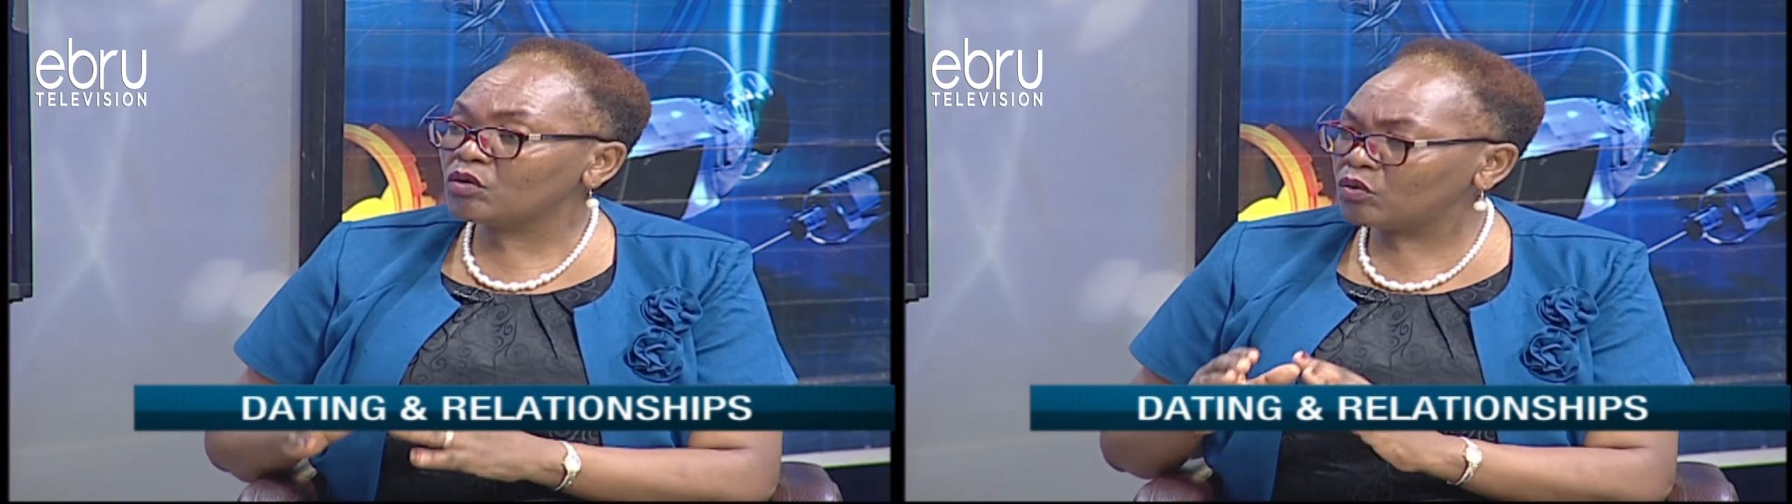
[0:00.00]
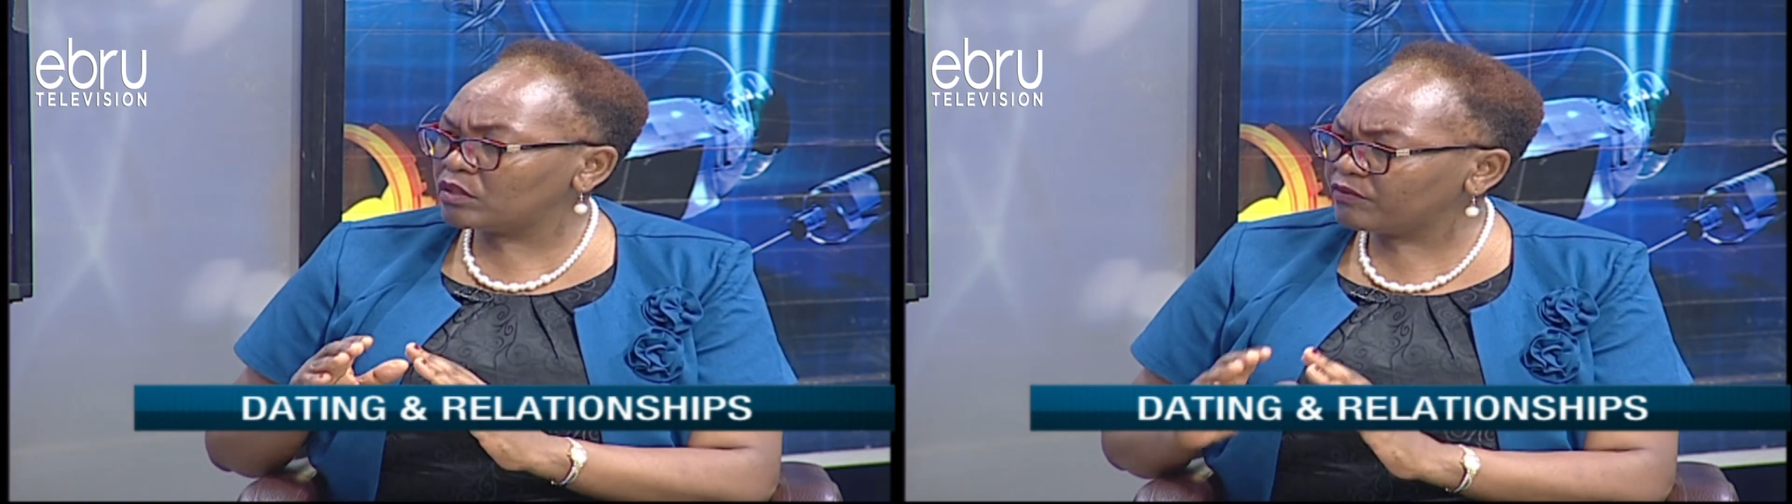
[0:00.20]

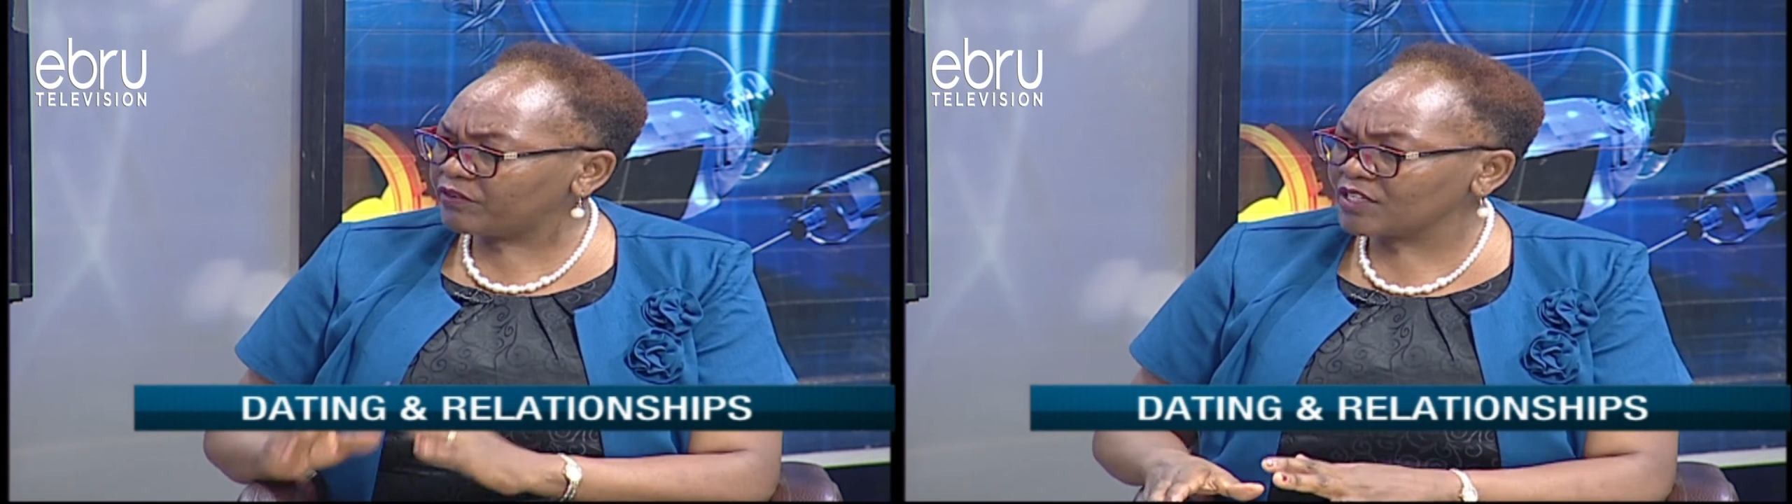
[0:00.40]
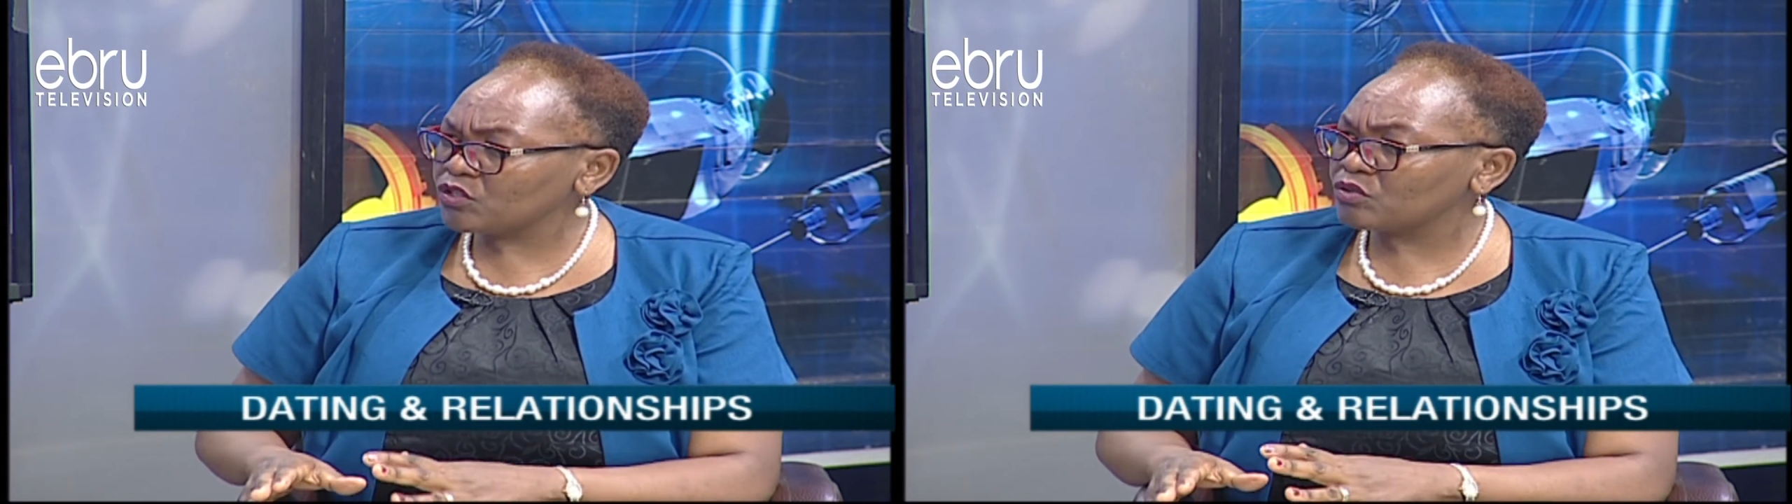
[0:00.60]

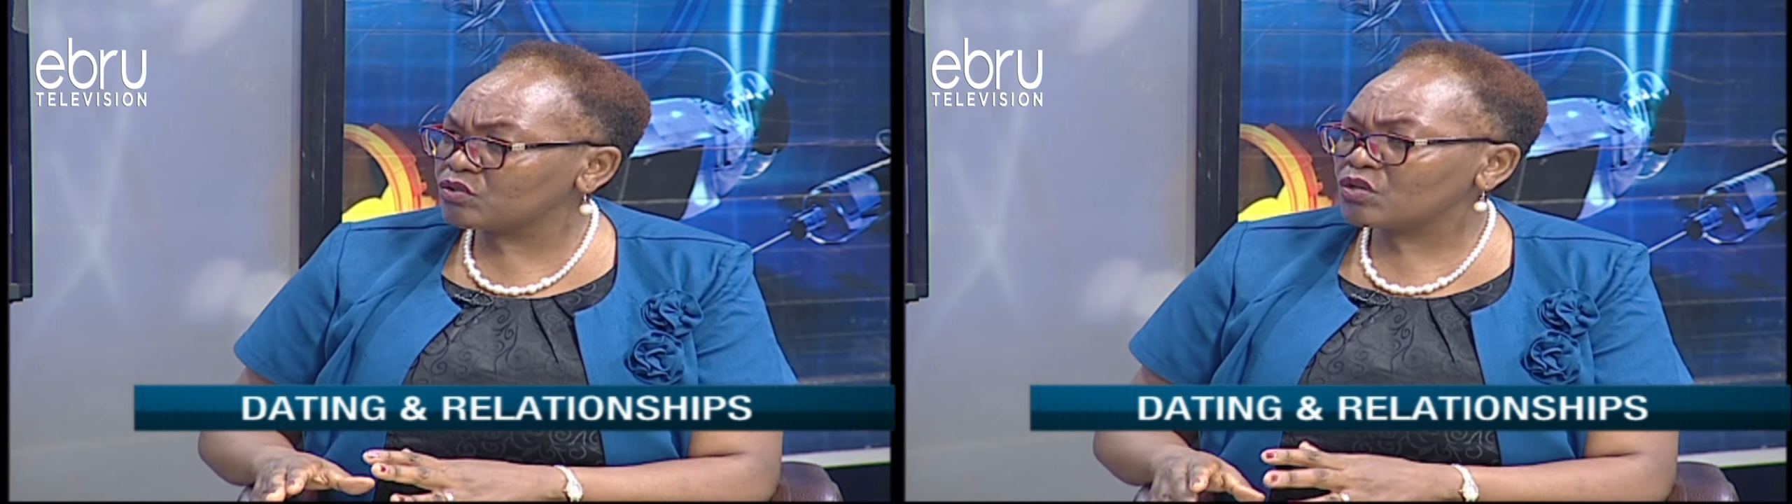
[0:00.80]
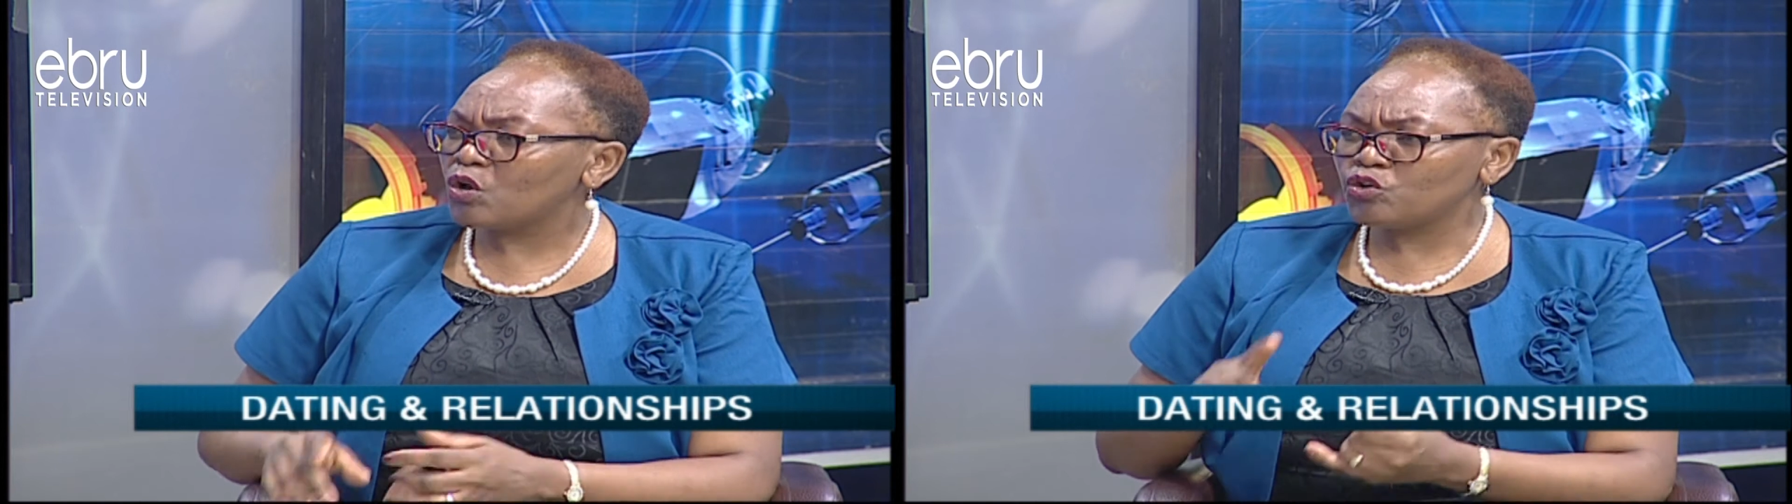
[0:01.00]
old-fashioned,